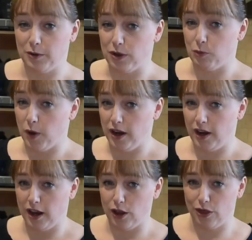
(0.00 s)
with 1
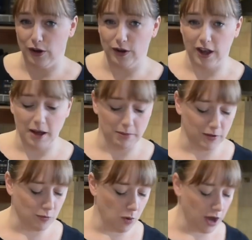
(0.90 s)
1/3 cup
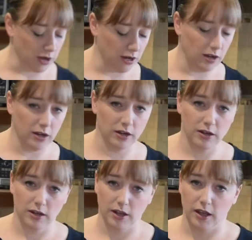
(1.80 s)
of water
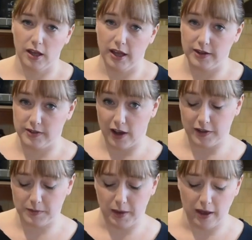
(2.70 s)
in a
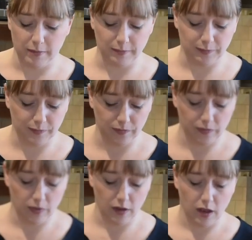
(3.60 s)
saucepan.
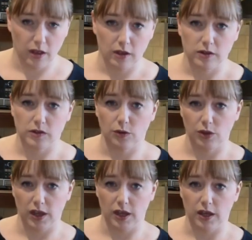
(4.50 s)
So
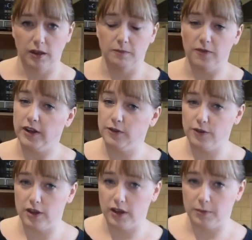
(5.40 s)
the filling
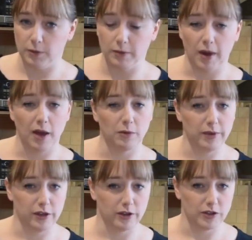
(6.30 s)
for the lemon meringue pie will
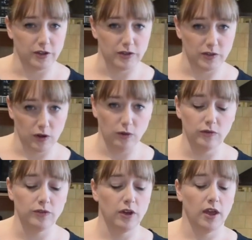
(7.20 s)
be cooked on the
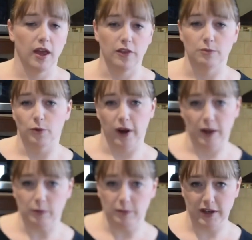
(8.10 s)
stove, and the
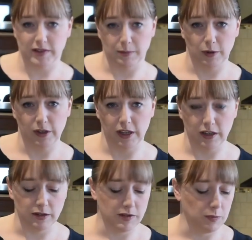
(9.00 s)
meringue will make separately
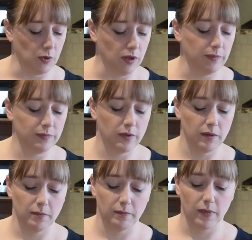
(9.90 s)
in this bowl.
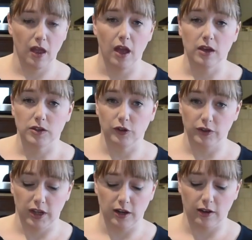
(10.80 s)
You'll
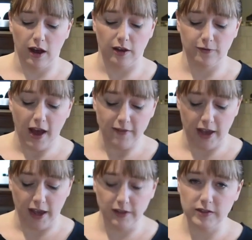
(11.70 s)
need 5
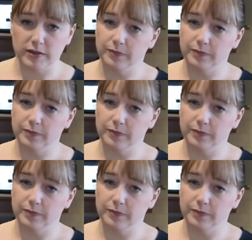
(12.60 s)
eggs,